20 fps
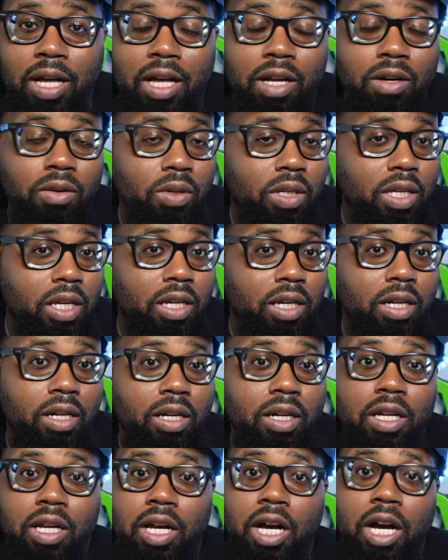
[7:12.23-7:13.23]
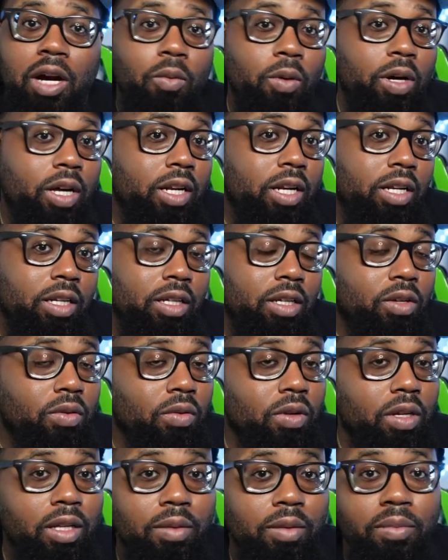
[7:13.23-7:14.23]
I don't care. I wear it in the
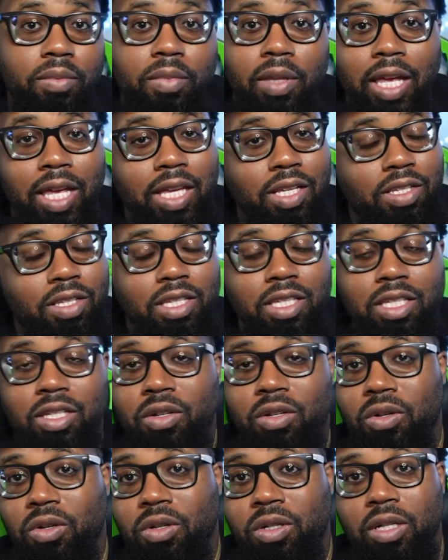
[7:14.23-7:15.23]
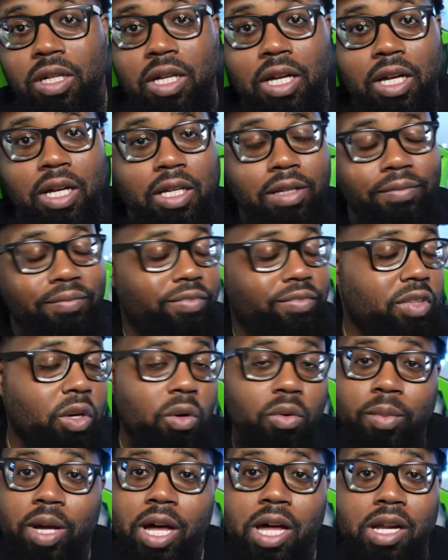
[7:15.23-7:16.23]
crib, AC on,
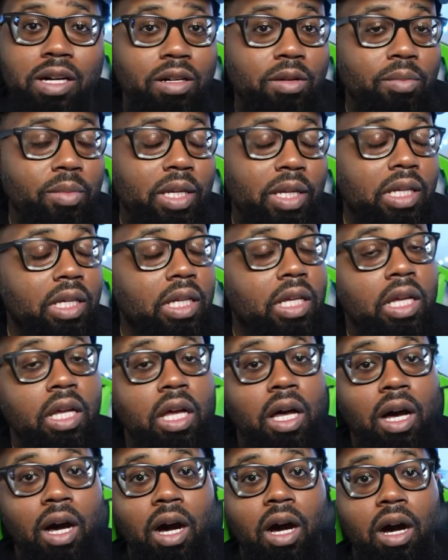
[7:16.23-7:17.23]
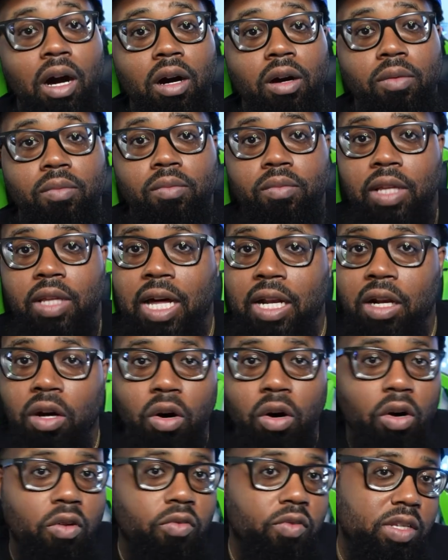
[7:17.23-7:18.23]
don't matter to me. Um, not an
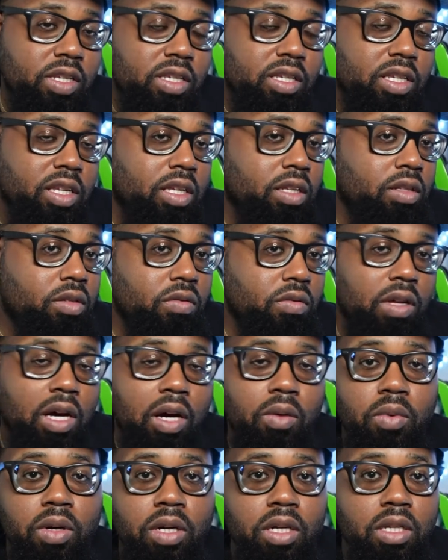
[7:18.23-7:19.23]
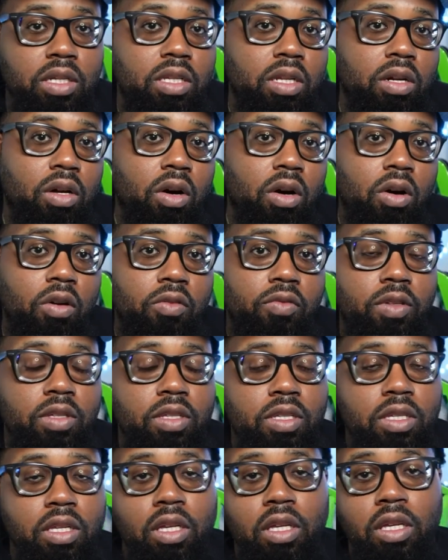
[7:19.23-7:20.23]
office scent, do not wear this to the
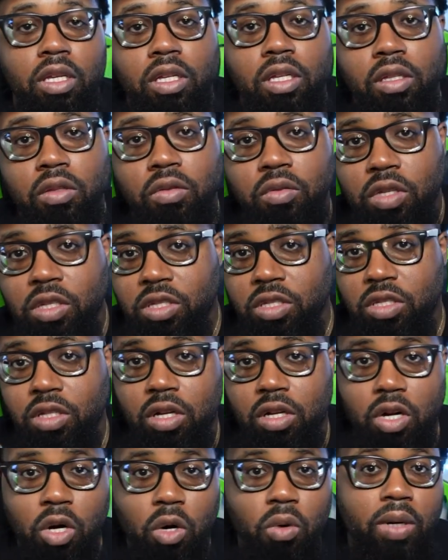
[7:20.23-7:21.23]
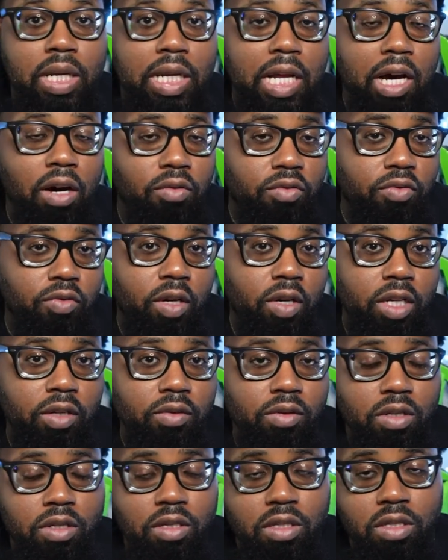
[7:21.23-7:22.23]
office. This is a going out
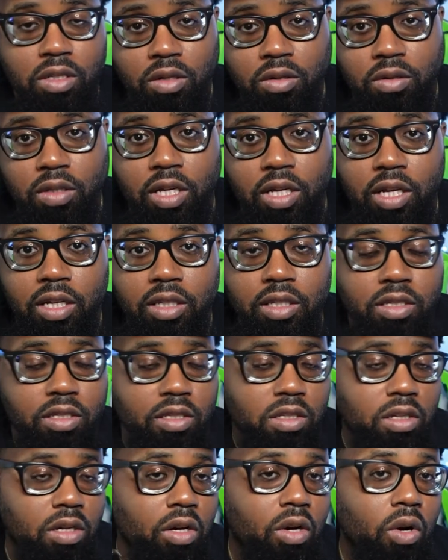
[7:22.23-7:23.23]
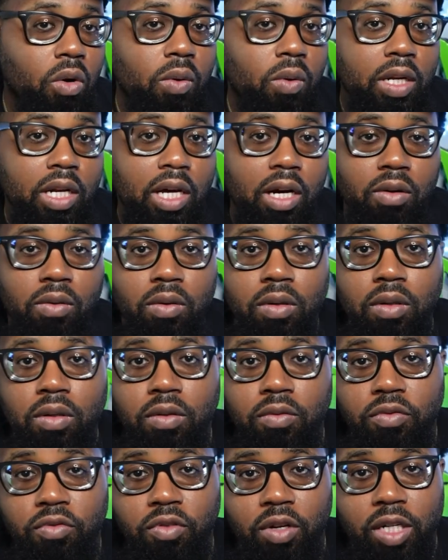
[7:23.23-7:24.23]
fragrance, okay? This is a going out
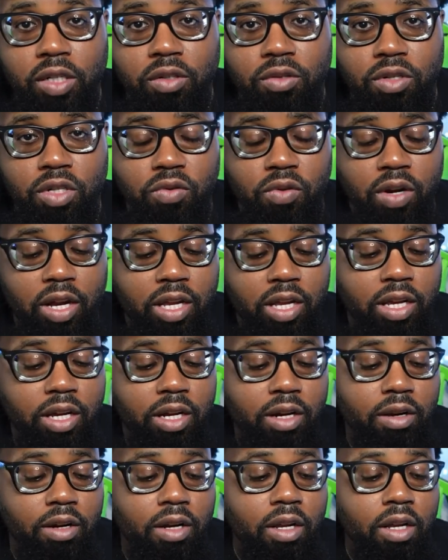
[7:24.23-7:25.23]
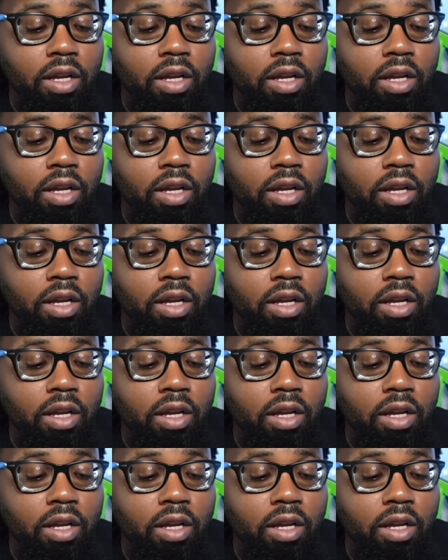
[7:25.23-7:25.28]
fragrance right here.